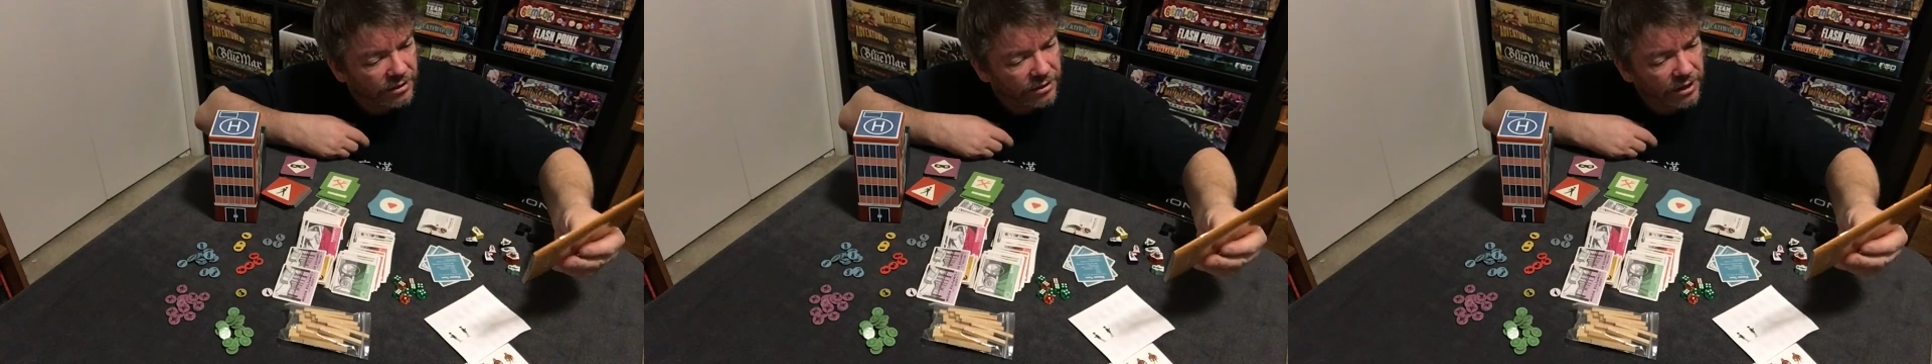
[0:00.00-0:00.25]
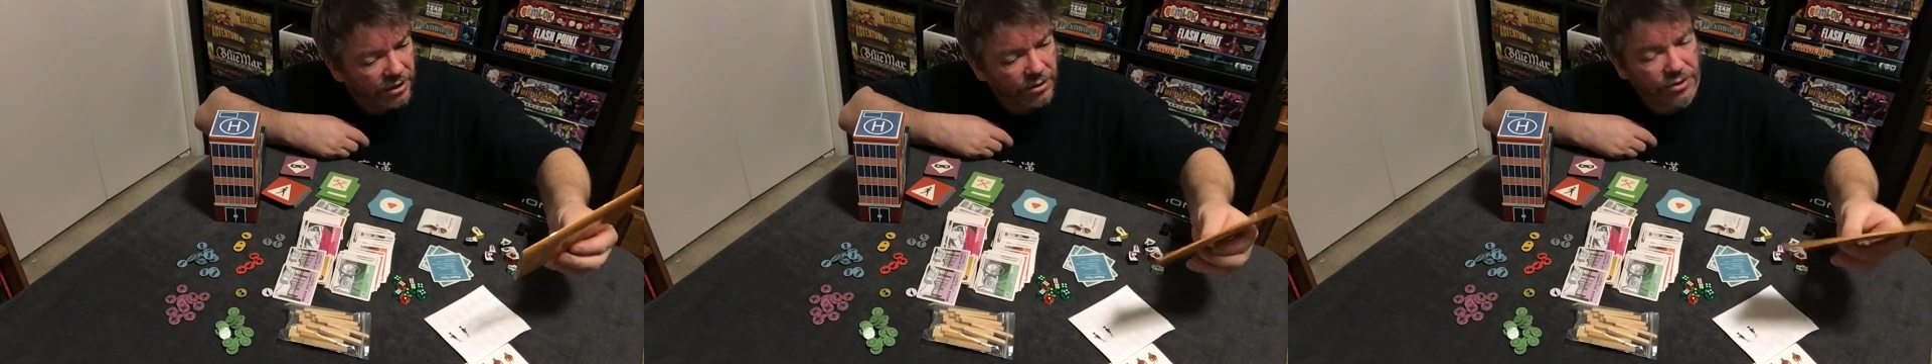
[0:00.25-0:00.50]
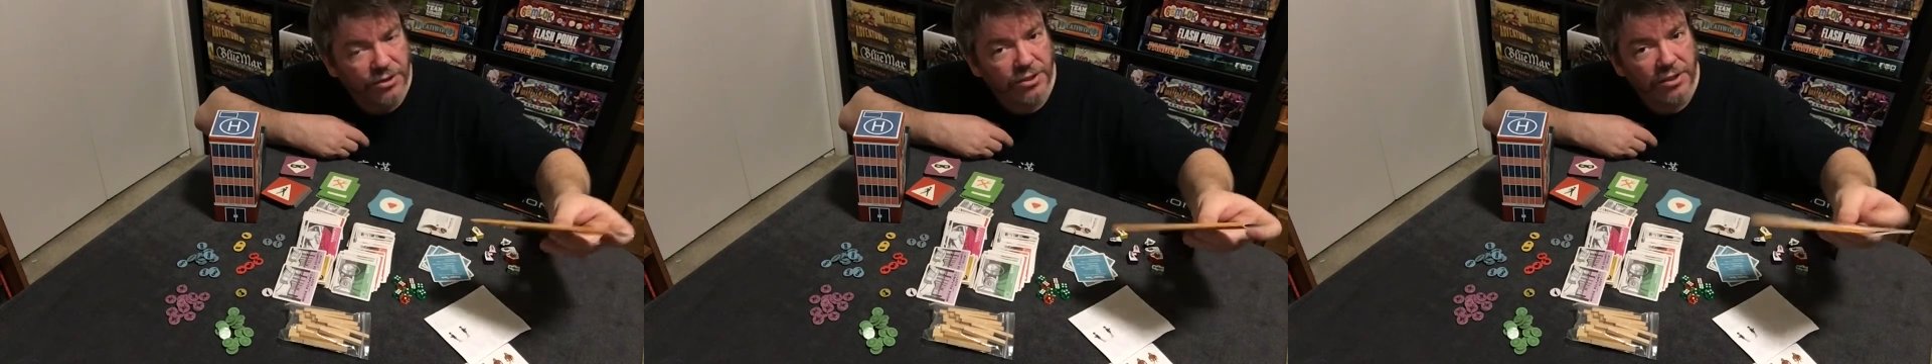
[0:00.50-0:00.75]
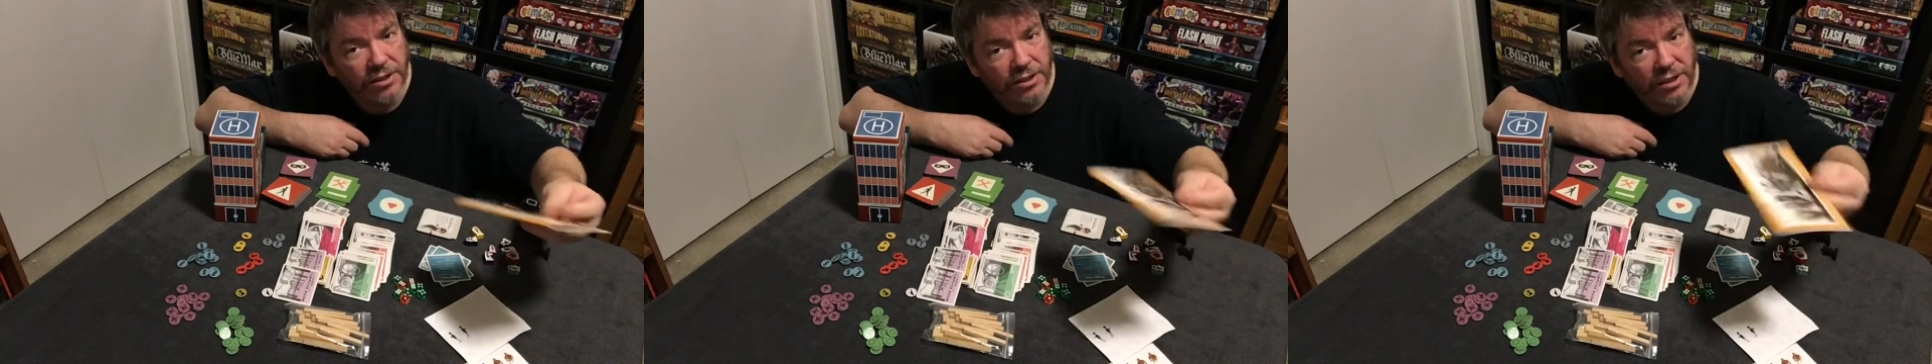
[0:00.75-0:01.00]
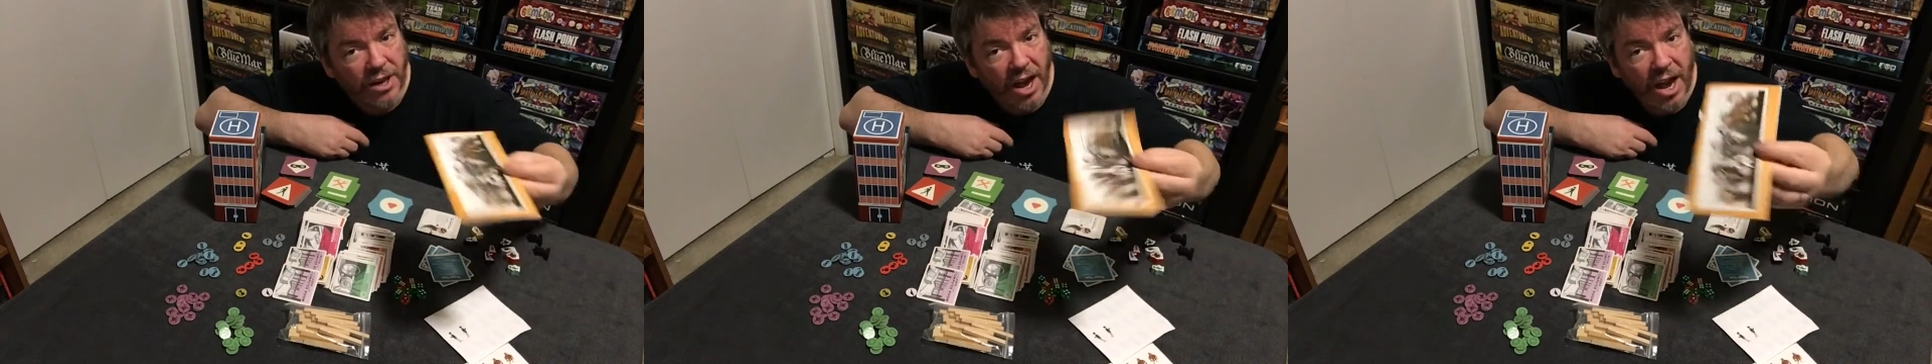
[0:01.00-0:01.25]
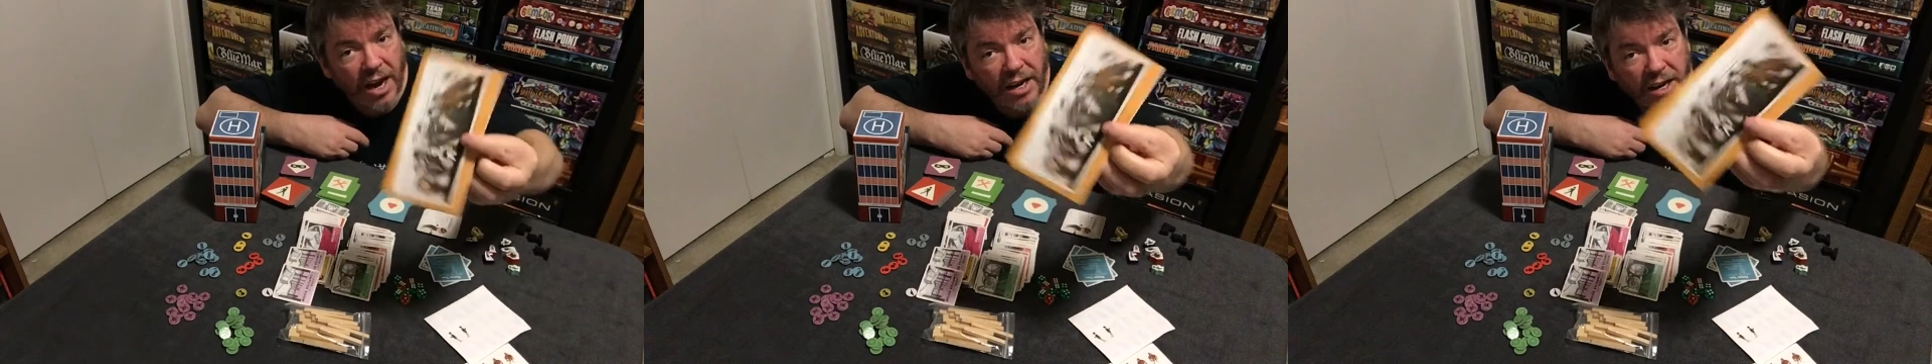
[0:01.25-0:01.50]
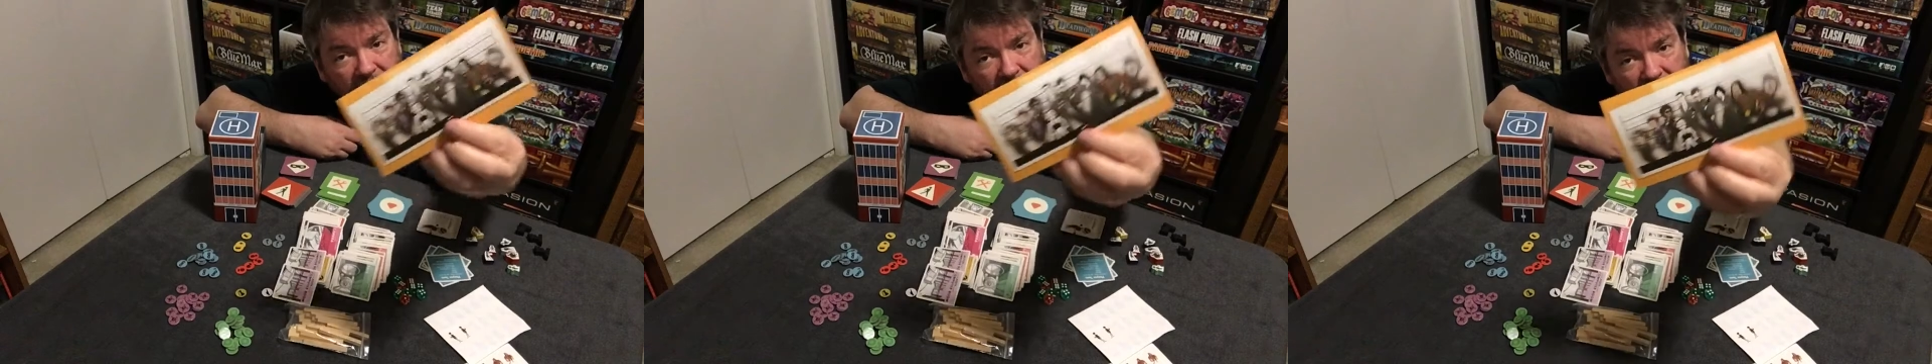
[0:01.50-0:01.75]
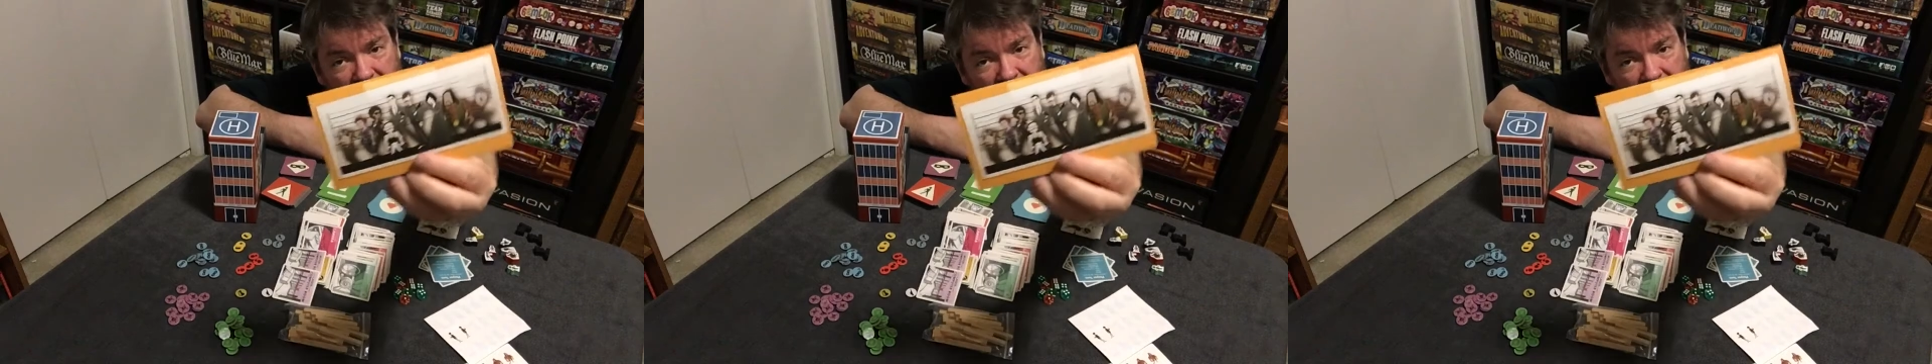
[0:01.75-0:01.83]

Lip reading: there's 9